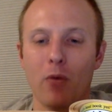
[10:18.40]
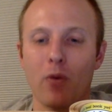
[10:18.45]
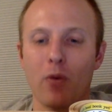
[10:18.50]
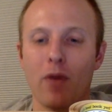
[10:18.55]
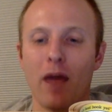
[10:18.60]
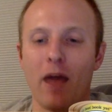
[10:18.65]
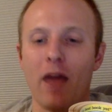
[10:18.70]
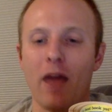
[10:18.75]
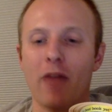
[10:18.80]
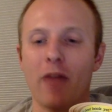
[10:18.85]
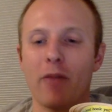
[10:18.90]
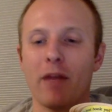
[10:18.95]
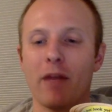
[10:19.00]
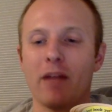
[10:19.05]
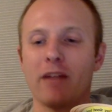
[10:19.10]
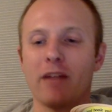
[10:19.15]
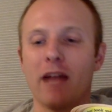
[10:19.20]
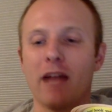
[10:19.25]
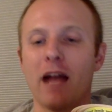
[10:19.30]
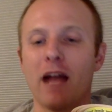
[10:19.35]
With that, the
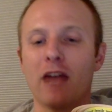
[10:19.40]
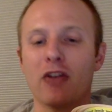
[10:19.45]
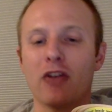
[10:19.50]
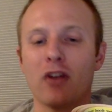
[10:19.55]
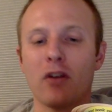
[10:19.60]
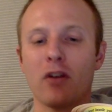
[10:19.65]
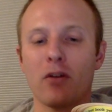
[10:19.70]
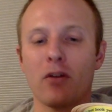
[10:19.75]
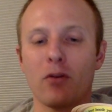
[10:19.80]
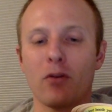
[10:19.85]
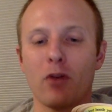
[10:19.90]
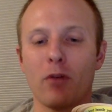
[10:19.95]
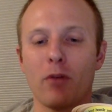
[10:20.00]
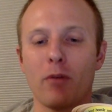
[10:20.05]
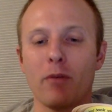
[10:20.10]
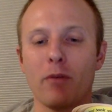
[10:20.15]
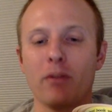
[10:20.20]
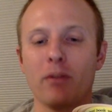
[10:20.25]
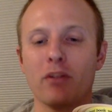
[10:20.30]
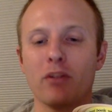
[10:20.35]
man dashed out of the
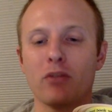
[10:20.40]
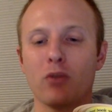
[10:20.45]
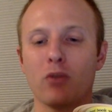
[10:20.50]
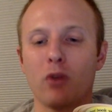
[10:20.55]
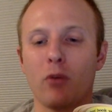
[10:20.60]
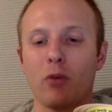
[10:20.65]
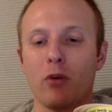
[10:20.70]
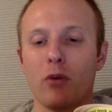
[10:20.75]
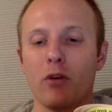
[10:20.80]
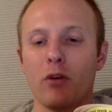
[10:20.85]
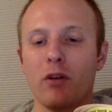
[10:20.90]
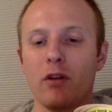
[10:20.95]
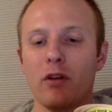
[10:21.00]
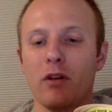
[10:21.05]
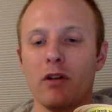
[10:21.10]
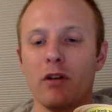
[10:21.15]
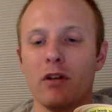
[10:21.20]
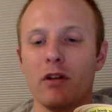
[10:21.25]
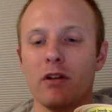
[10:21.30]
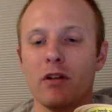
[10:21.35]
room, and Mrs. Wormwood
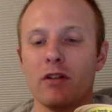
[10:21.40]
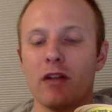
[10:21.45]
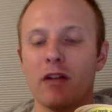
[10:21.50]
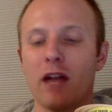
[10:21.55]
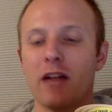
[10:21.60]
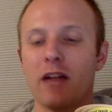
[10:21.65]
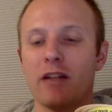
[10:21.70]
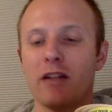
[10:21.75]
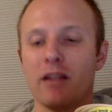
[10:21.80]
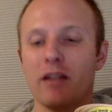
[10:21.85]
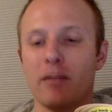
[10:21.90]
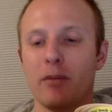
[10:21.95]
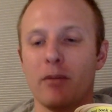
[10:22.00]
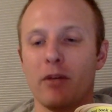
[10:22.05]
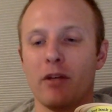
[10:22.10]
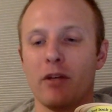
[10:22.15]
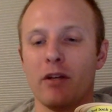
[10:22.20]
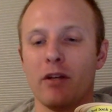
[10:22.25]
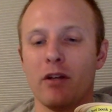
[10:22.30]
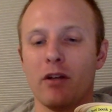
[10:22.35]
sighed
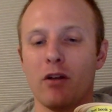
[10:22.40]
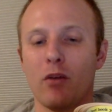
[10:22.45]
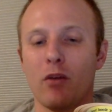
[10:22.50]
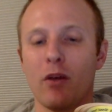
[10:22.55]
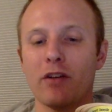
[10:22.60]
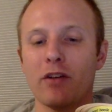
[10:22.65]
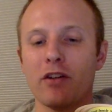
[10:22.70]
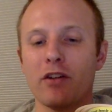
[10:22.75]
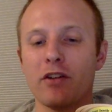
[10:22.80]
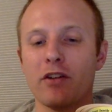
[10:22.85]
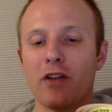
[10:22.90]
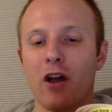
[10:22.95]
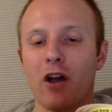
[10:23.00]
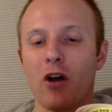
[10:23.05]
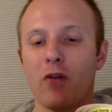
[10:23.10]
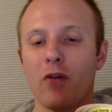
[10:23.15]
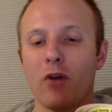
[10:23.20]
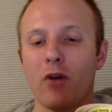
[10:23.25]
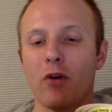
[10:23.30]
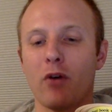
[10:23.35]
deeply went to the
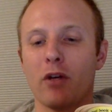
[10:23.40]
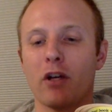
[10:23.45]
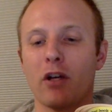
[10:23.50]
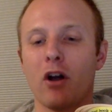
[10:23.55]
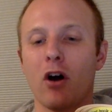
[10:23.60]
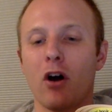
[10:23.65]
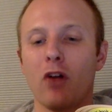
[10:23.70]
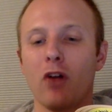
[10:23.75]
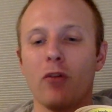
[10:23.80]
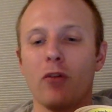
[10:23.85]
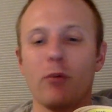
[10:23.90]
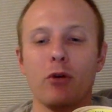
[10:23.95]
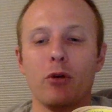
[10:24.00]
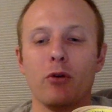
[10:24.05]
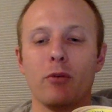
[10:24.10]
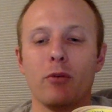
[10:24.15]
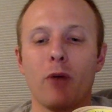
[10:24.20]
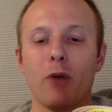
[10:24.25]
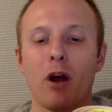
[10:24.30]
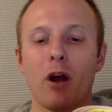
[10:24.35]
telephone and called the
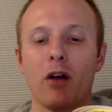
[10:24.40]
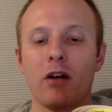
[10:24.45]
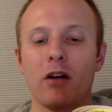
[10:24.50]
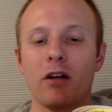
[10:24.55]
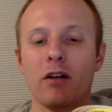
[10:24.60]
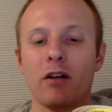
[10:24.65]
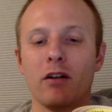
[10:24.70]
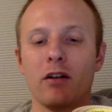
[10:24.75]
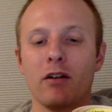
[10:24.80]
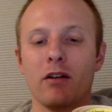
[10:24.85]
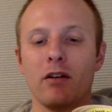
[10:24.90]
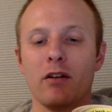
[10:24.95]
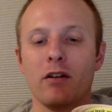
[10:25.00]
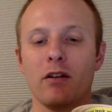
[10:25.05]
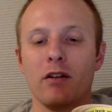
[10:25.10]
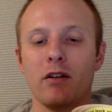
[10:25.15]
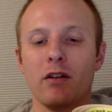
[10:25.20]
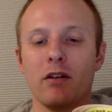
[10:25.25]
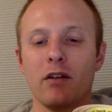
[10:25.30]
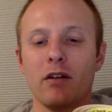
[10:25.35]
beauty parlor.
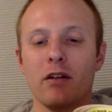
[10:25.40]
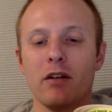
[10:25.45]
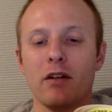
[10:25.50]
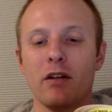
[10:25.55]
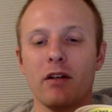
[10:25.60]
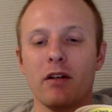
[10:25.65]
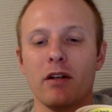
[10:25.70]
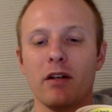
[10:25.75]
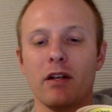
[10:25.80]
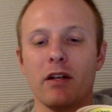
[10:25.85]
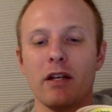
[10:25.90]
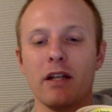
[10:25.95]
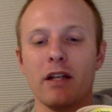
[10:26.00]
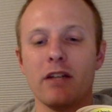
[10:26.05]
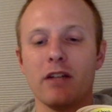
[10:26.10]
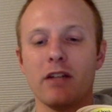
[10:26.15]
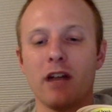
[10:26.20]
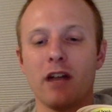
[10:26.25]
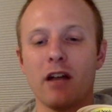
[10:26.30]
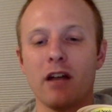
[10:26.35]

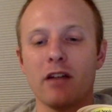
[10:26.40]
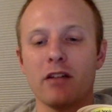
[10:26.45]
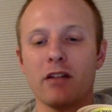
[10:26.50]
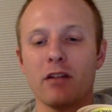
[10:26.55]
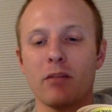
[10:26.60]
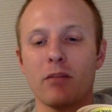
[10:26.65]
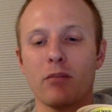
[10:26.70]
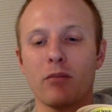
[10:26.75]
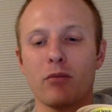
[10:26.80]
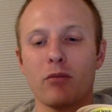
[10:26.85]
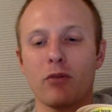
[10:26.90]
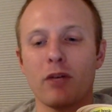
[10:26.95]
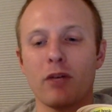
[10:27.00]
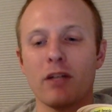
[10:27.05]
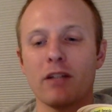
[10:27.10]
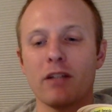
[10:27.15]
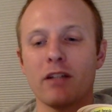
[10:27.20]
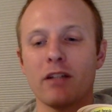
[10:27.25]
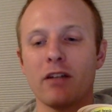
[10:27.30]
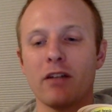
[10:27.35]
He does some
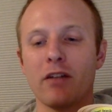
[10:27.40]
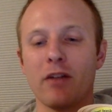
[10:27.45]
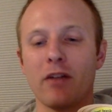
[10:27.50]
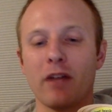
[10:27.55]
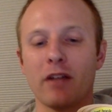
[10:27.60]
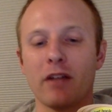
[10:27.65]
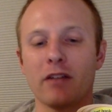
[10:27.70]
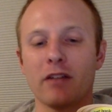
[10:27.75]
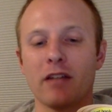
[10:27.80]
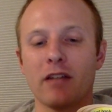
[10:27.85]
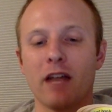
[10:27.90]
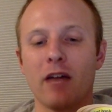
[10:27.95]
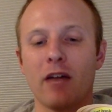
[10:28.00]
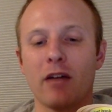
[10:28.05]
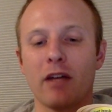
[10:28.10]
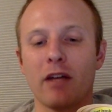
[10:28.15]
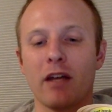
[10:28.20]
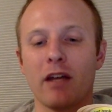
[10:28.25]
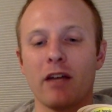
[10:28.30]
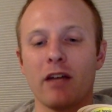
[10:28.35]
pretty silly things now
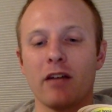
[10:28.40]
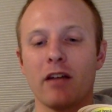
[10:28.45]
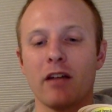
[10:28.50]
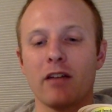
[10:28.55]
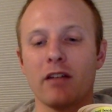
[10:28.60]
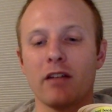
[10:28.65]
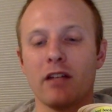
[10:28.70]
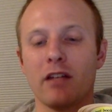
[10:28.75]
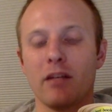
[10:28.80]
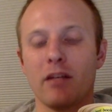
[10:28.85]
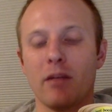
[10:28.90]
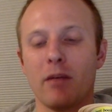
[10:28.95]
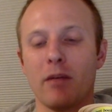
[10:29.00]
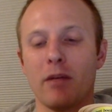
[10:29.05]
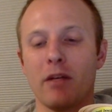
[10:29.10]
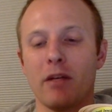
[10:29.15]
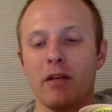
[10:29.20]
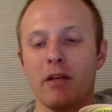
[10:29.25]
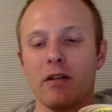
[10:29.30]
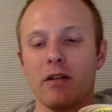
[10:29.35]
and again, doesn't he,
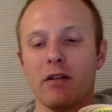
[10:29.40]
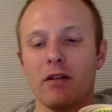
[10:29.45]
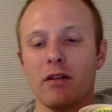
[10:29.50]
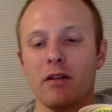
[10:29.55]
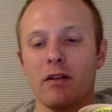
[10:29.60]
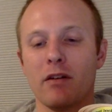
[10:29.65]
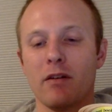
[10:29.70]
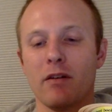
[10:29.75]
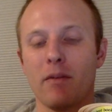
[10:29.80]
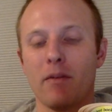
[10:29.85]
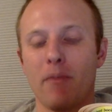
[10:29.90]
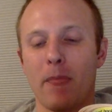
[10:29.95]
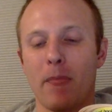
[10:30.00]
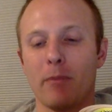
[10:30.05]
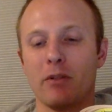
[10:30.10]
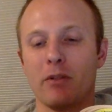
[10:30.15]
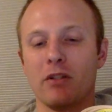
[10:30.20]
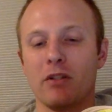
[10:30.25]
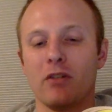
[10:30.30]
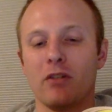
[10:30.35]
Mummy?
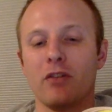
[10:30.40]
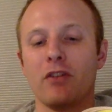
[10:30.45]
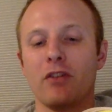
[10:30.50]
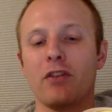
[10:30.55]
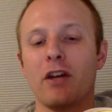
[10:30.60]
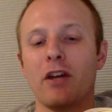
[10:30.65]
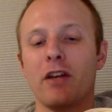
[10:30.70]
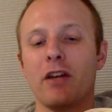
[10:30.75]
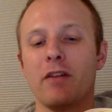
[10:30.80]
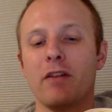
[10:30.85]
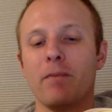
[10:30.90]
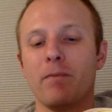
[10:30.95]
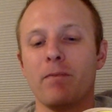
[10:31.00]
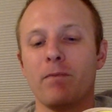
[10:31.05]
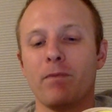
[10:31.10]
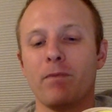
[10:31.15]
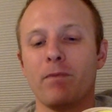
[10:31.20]
Matilda said.